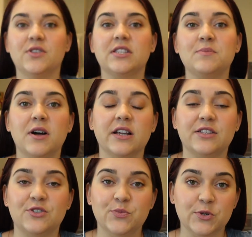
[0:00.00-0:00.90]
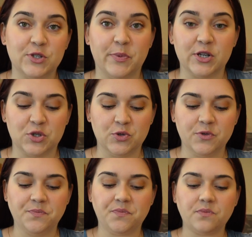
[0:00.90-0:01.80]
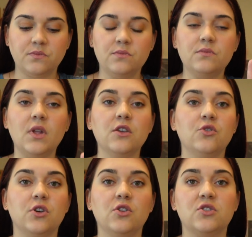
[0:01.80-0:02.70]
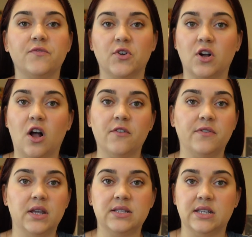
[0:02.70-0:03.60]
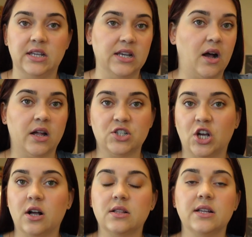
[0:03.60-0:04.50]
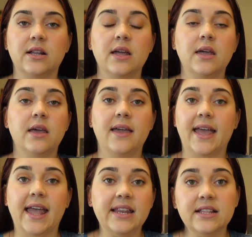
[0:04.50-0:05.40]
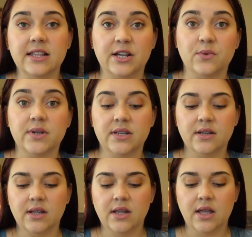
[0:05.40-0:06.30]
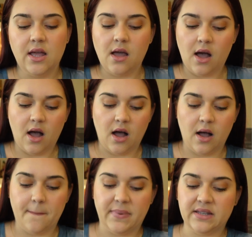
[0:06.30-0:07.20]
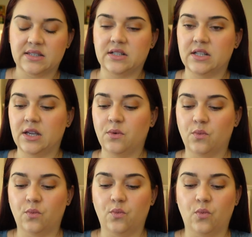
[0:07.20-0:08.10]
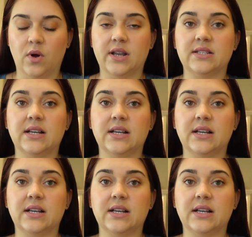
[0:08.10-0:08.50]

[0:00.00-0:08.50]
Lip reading: this mug is super special. You can use it for coffee, tea, hot chocolate, any liquid. Basically, what it